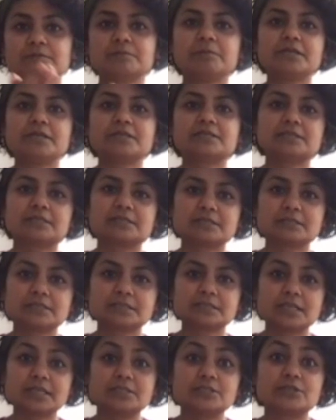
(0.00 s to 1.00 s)

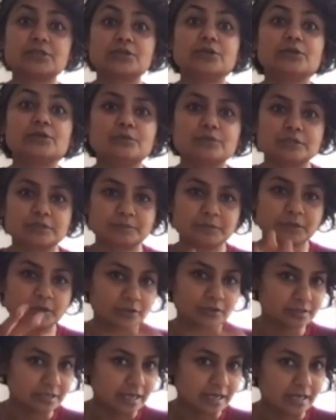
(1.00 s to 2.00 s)
basis its use,
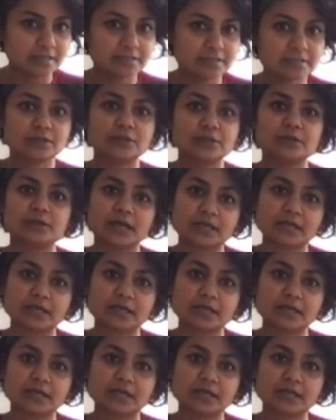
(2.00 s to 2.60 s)
because as the